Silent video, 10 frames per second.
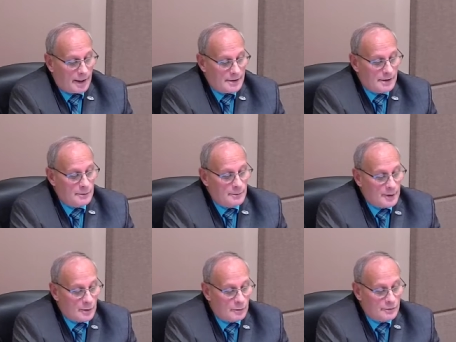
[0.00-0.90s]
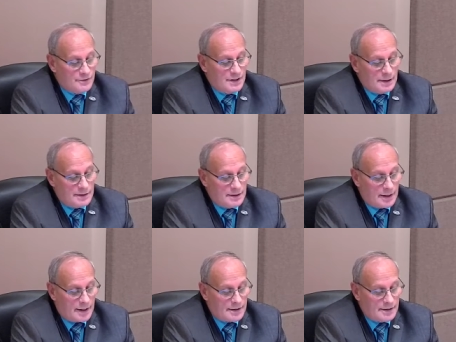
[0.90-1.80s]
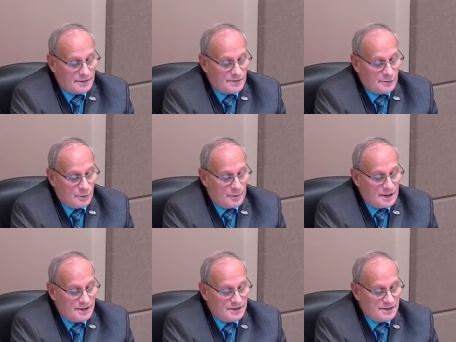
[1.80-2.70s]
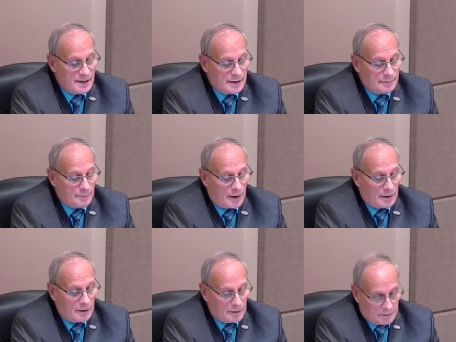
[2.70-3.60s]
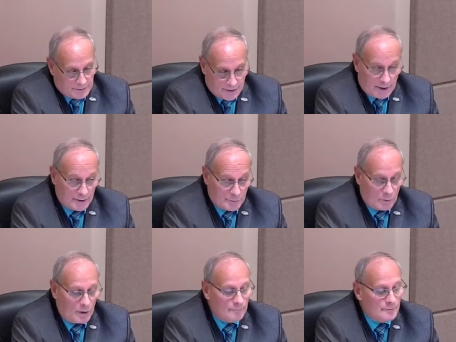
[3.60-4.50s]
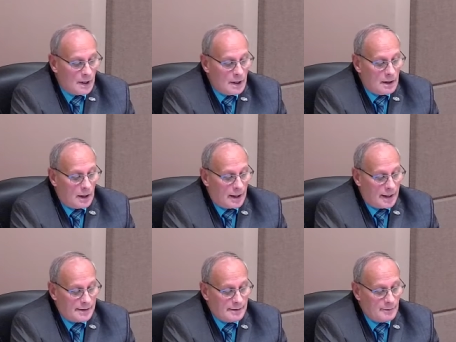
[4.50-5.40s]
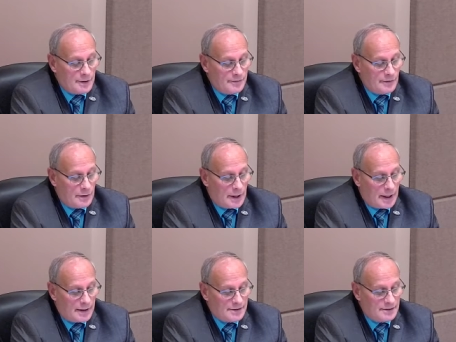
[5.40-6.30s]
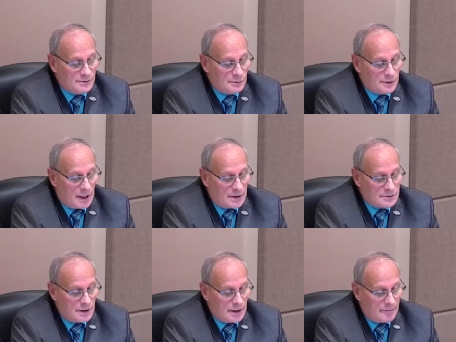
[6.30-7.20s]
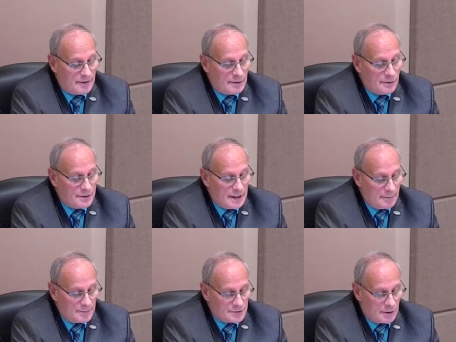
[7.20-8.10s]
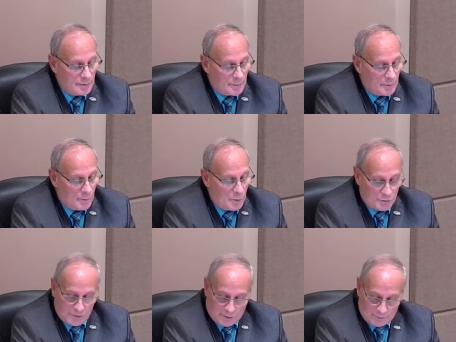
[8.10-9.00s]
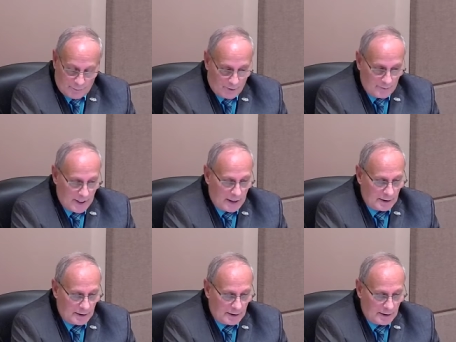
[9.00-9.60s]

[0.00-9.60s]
Thank you, Mr. Mayor. Bylaw number Z-10, 2017-3, bylaw to amend the City of Dieppe zoning bylaw.